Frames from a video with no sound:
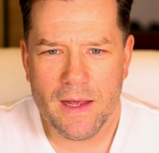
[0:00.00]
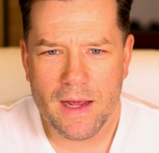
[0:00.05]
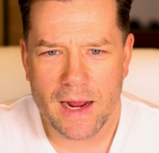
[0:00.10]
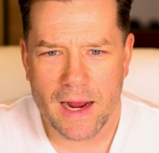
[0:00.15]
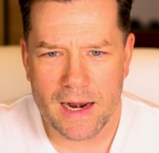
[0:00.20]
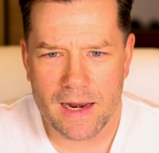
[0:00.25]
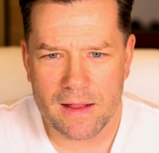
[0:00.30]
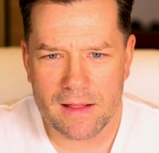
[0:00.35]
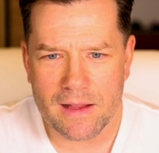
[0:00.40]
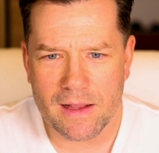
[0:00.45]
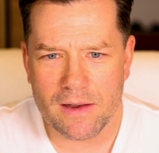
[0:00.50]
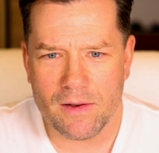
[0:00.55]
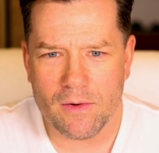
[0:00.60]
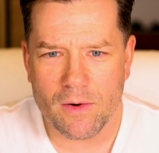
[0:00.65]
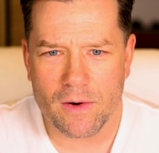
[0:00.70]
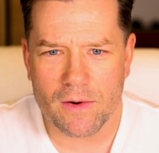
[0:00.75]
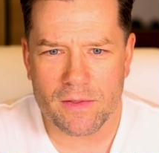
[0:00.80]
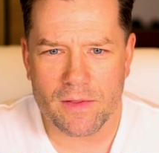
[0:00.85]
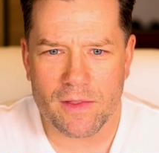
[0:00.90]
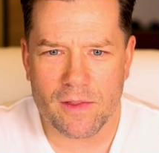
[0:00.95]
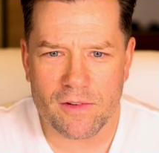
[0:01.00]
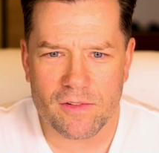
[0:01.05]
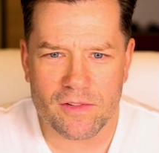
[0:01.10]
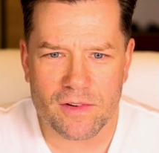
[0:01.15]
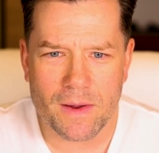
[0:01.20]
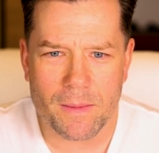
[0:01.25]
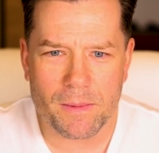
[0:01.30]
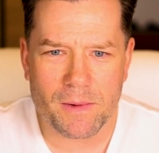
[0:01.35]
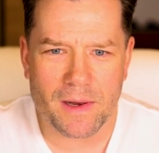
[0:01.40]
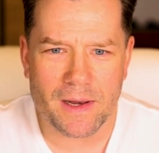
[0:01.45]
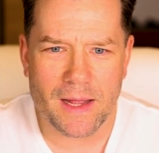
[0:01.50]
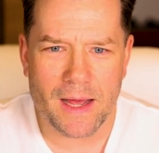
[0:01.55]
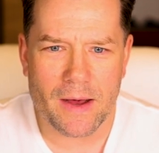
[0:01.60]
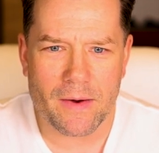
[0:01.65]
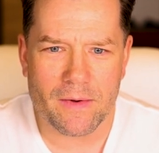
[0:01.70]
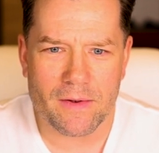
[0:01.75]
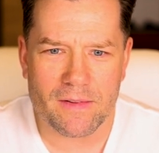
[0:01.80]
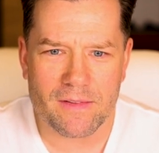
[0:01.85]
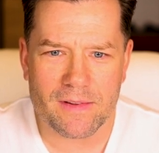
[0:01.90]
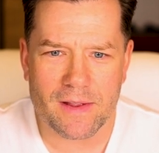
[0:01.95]
Anything north of the Ship
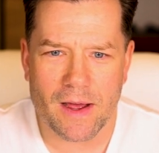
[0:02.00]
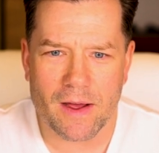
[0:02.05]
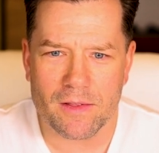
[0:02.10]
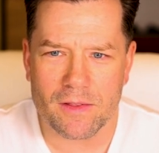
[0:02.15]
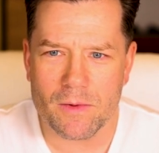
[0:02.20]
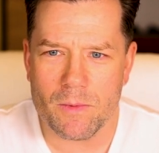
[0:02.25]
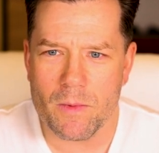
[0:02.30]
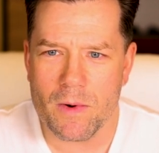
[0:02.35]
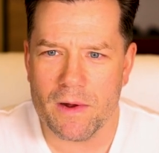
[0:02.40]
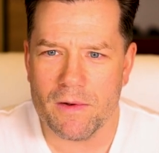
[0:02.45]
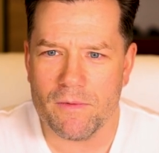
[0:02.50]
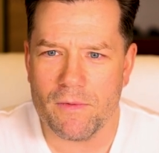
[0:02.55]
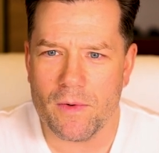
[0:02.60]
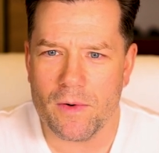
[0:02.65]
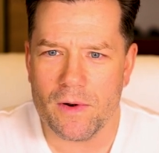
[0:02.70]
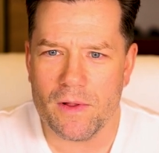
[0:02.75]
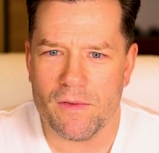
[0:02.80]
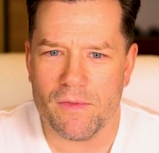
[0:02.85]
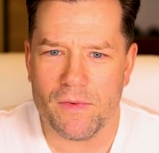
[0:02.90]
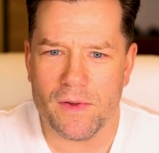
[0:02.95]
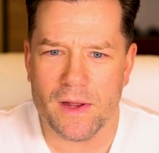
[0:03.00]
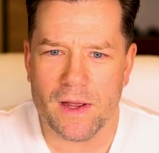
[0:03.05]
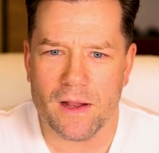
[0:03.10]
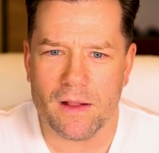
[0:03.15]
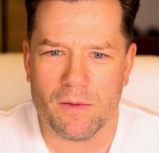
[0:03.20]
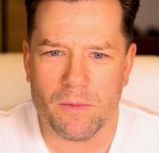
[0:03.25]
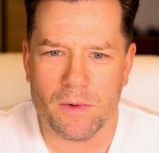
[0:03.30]
Canal and south of 145th,